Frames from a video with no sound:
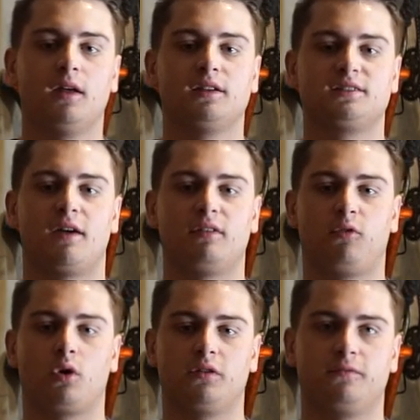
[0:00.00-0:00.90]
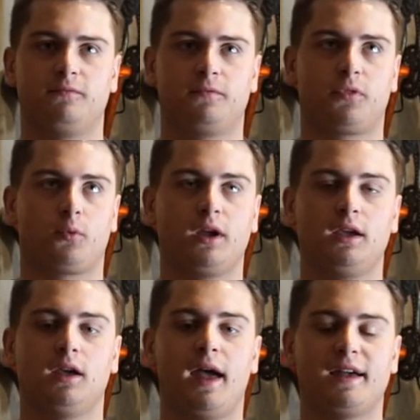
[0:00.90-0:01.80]

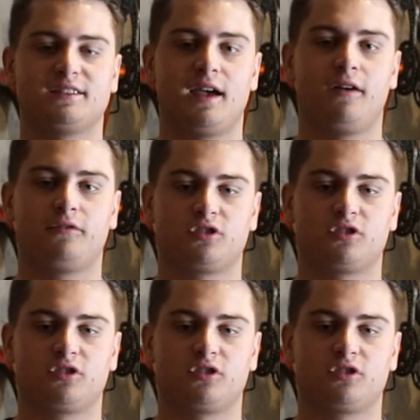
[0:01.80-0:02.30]
743 SF,